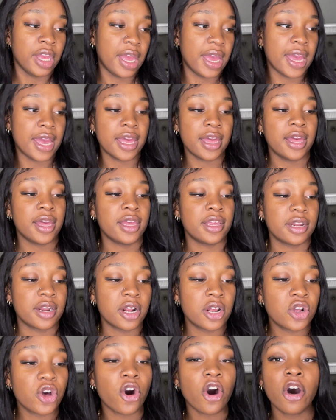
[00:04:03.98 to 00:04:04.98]
and
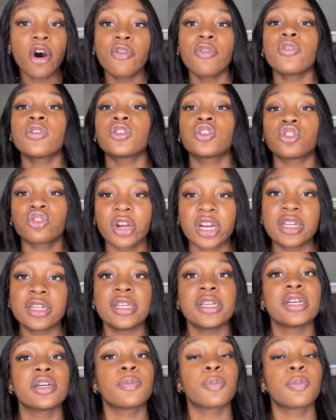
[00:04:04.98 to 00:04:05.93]
all those trending